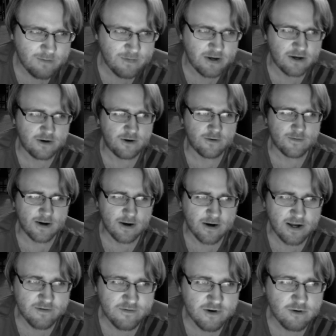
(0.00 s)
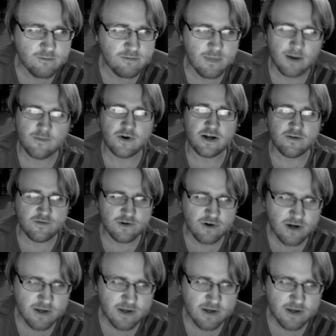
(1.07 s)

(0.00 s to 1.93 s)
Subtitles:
on my underwear. I have no memory of